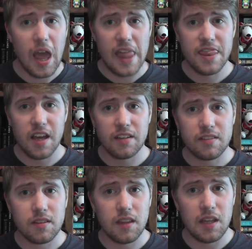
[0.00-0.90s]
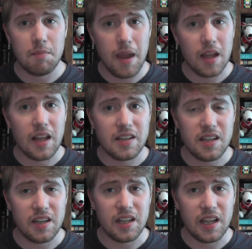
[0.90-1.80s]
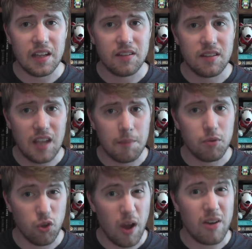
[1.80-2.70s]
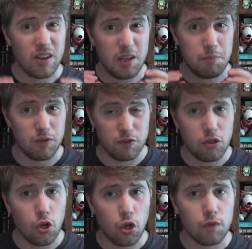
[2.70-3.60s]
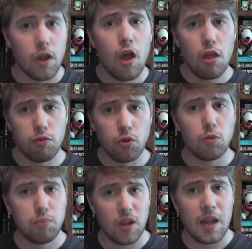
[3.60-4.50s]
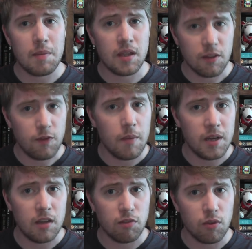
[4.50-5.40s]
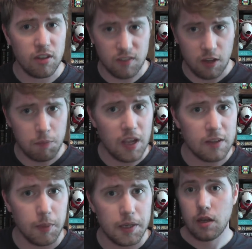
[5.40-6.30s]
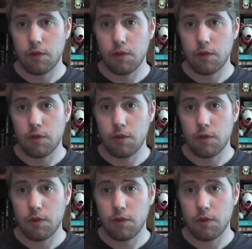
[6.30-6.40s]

and thus the male identity is temporarily preserved through blaming the feminine through this displacement.